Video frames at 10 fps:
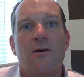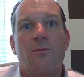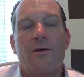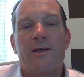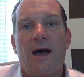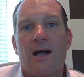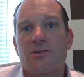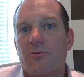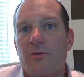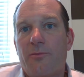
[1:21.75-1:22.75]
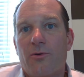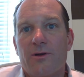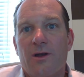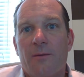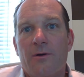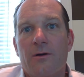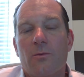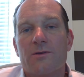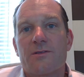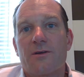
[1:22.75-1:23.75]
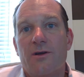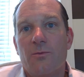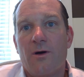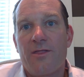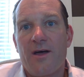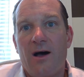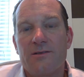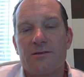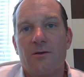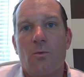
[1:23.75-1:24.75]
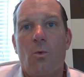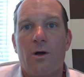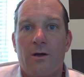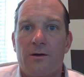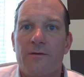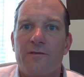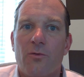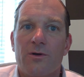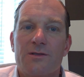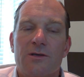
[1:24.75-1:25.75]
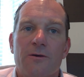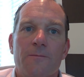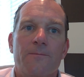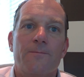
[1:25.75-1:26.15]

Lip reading: while the actual reported number was 31,142.